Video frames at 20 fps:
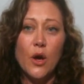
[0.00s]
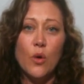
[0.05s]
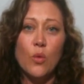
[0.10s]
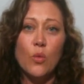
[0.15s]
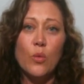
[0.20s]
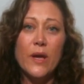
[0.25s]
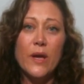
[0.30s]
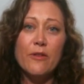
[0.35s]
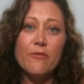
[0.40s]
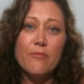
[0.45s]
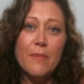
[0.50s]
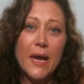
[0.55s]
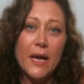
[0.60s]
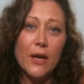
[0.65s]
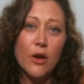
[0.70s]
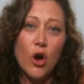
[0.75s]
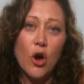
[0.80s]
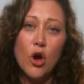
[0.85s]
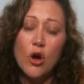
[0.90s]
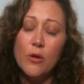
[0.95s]
we've made
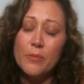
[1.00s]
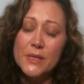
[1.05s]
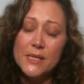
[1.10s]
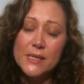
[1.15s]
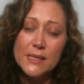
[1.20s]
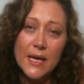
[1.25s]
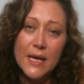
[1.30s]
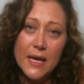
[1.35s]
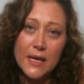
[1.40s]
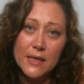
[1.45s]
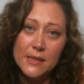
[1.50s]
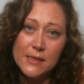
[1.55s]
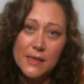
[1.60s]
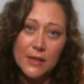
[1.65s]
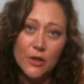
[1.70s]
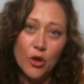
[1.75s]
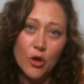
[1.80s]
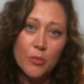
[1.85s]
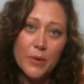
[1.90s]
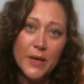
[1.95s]
all mistakes and
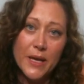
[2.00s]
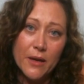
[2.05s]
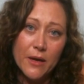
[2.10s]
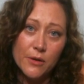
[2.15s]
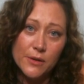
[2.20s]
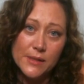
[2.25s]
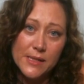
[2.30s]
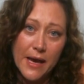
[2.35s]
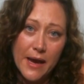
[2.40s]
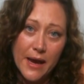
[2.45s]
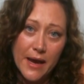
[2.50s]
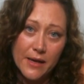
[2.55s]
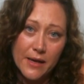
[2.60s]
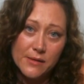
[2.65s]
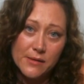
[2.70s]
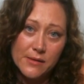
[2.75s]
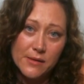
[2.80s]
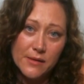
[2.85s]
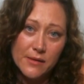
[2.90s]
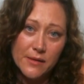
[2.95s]
nobody else
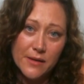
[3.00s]
has.